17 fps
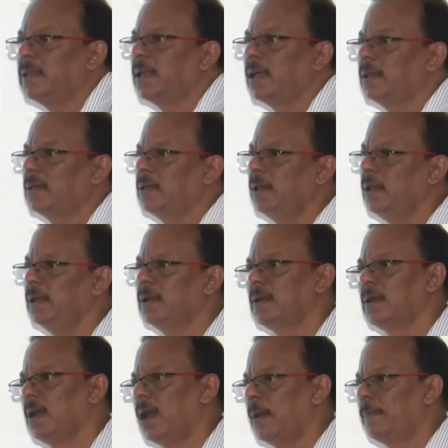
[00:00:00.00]
than the
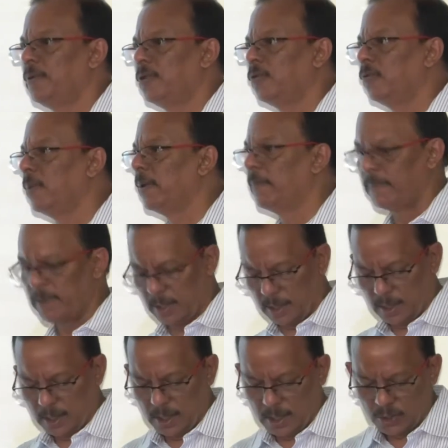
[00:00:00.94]
approve member.
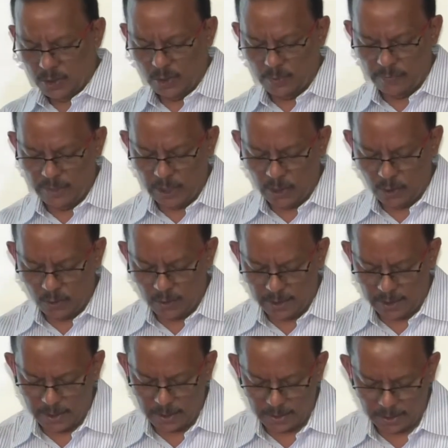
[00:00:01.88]
So, when you
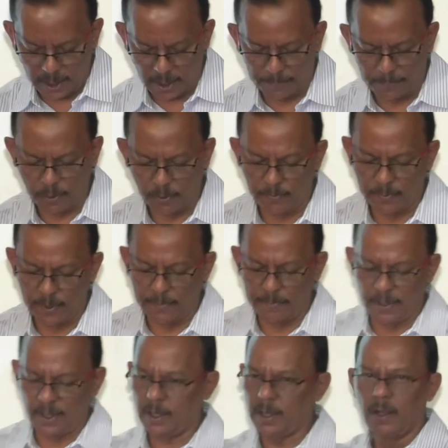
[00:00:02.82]
click on the approve
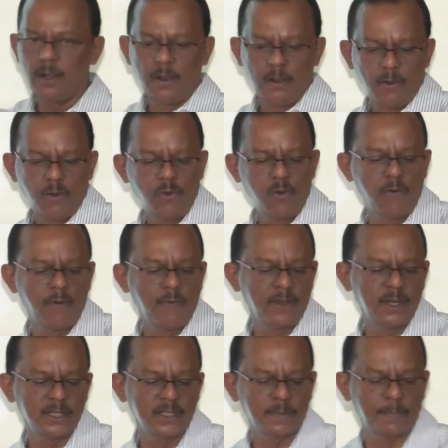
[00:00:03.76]
member
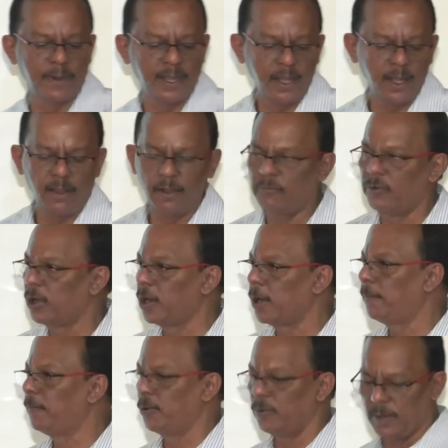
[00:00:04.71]
whoever is pending for
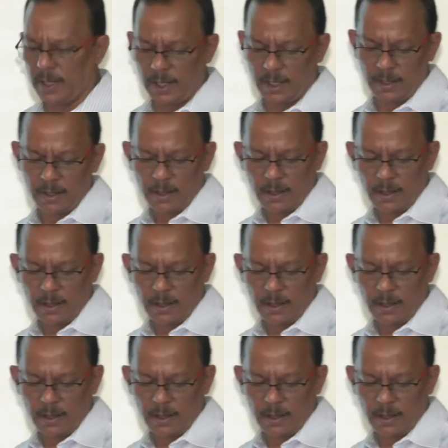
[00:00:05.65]
approval